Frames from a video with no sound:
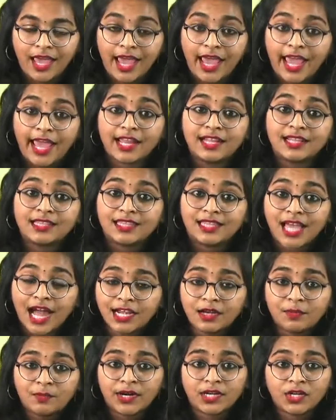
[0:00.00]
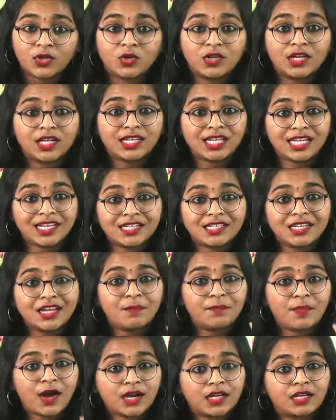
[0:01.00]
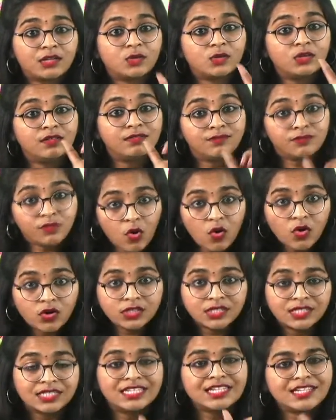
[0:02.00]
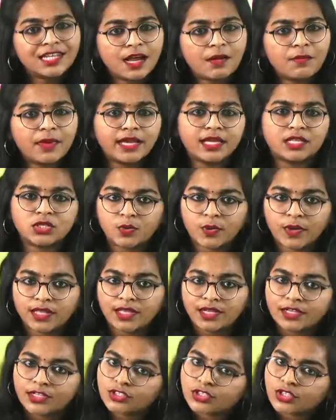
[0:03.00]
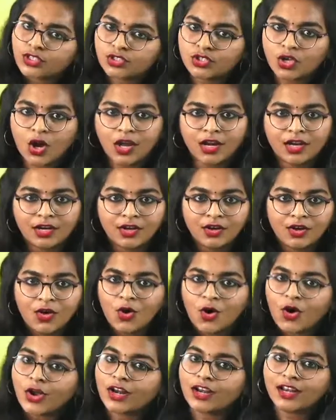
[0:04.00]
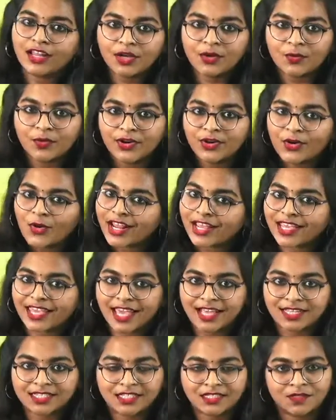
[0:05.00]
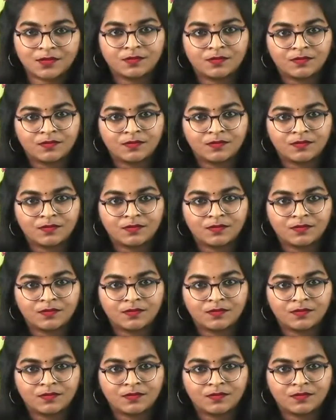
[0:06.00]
And that particular interparticle force determines whether it is a solid or liquid or a gas.